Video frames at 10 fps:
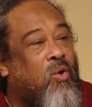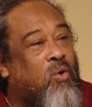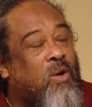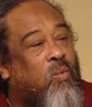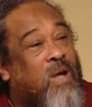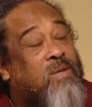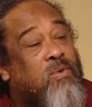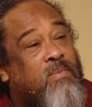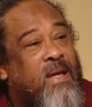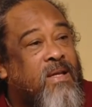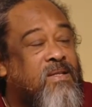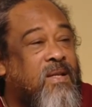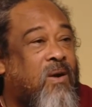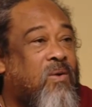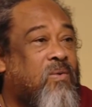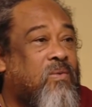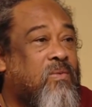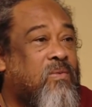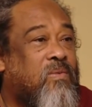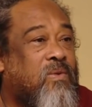Only what remains now.
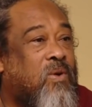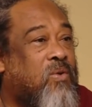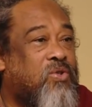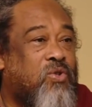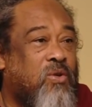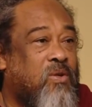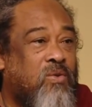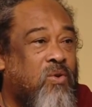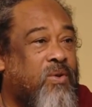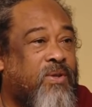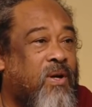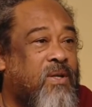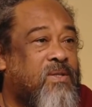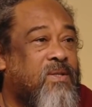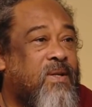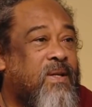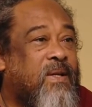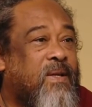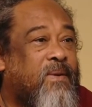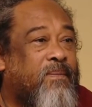Don't show, no thoughts.
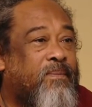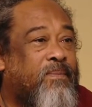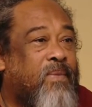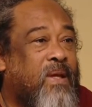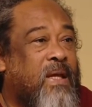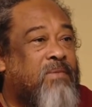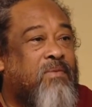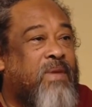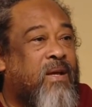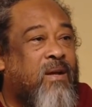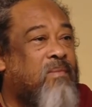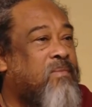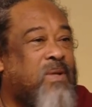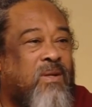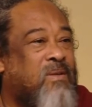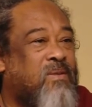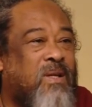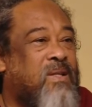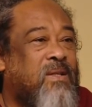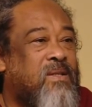Even if they come,
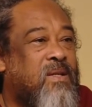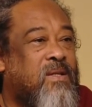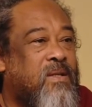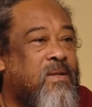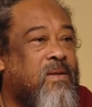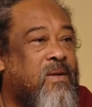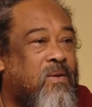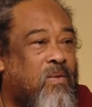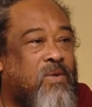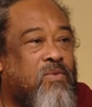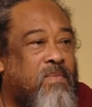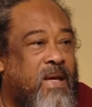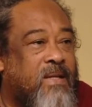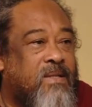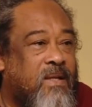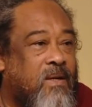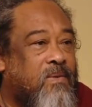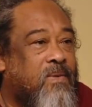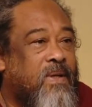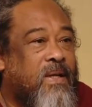nothing is nothing. What remains
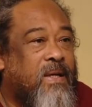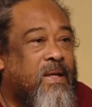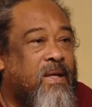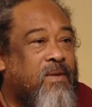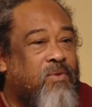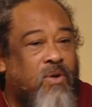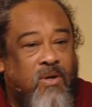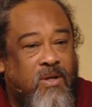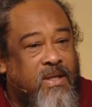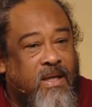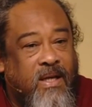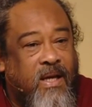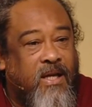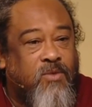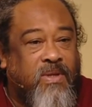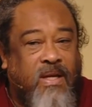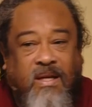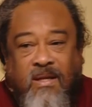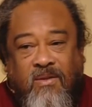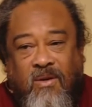now? If you're not engaged with
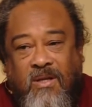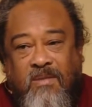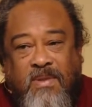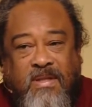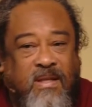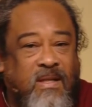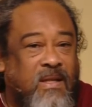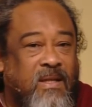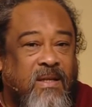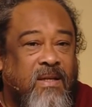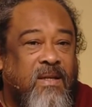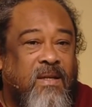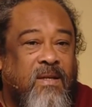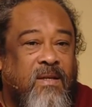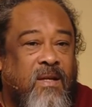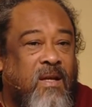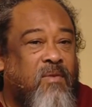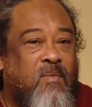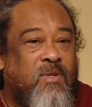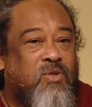any thought particularly, none
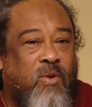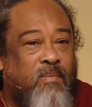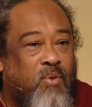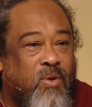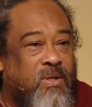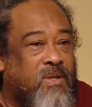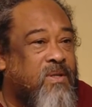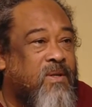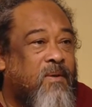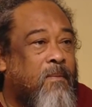of them is so important.